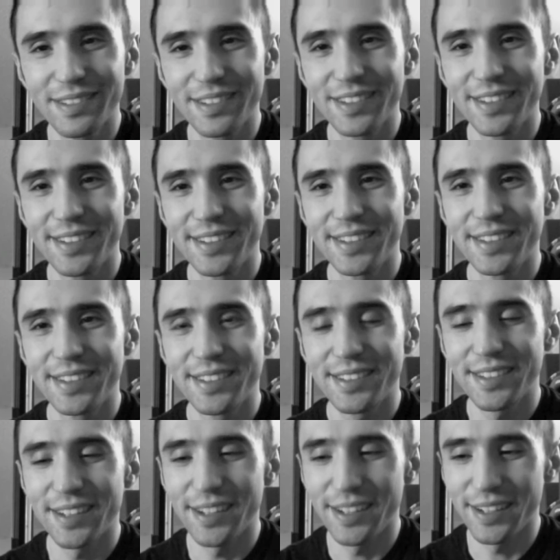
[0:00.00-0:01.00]

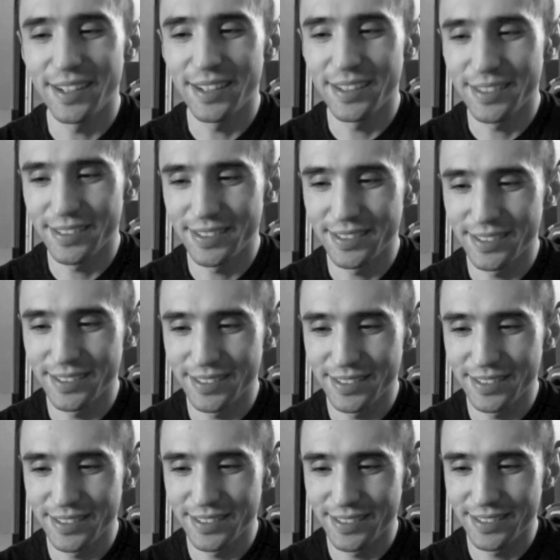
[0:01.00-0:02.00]

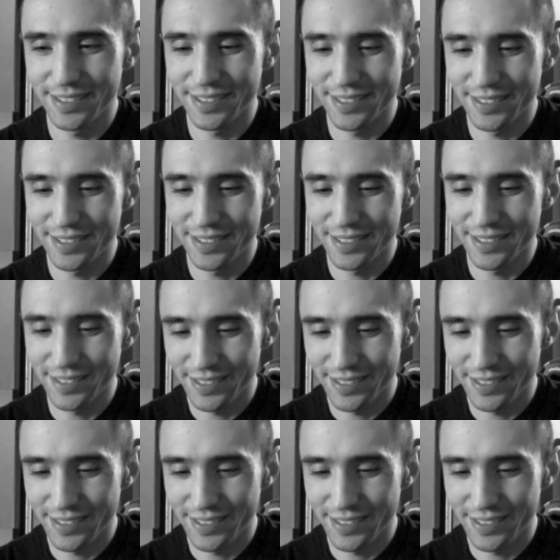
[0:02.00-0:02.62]
[no speech]